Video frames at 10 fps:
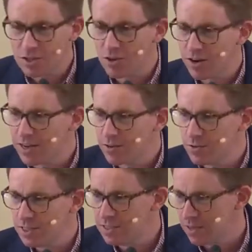this
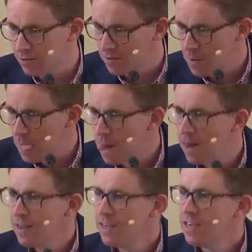critical detail
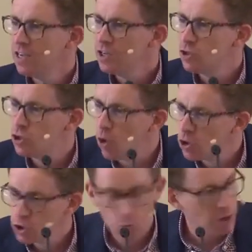
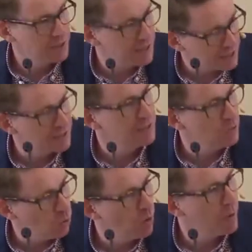Joshua
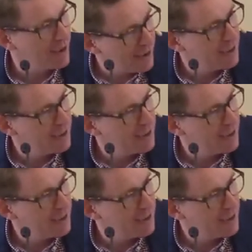doesn't know about